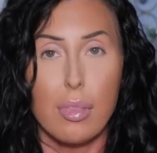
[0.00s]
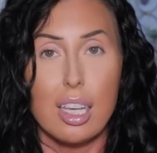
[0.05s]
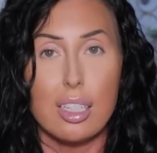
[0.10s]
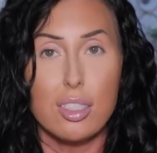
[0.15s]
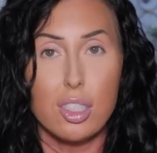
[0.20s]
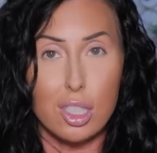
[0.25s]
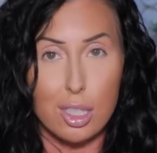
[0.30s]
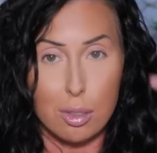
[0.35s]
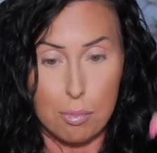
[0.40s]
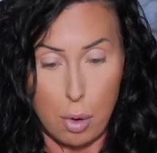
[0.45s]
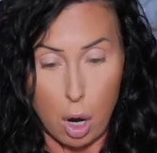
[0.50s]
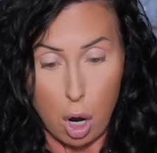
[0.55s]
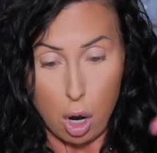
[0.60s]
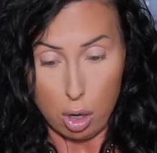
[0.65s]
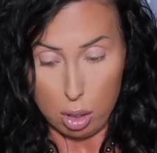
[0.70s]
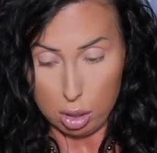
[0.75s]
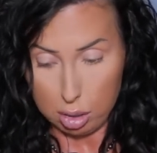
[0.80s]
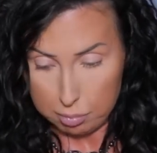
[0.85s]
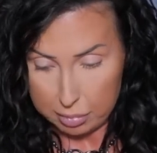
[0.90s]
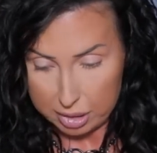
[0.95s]

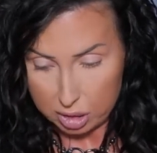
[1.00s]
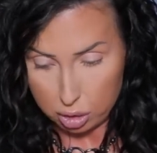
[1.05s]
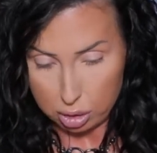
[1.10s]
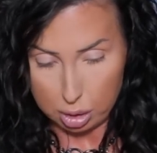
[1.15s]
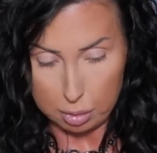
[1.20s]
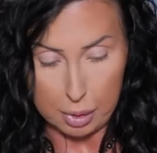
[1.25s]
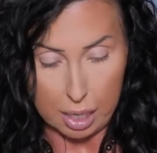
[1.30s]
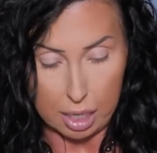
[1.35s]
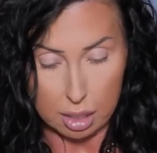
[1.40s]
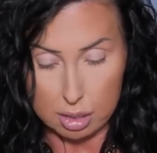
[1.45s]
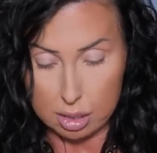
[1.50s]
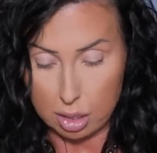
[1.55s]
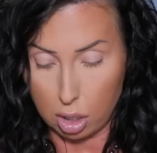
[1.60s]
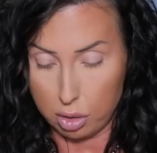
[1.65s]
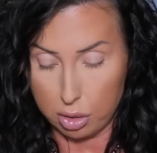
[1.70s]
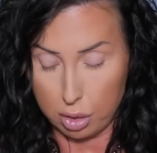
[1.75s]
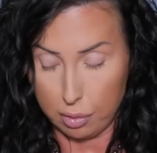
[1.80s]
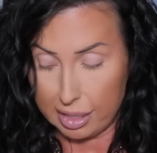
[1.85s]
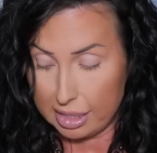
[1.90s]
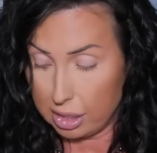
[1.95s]
small mystery box,
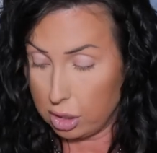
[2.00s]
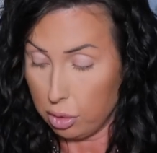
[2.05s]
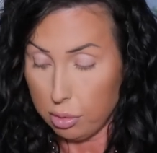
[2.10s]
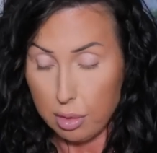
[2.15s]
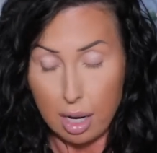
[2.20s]
although I do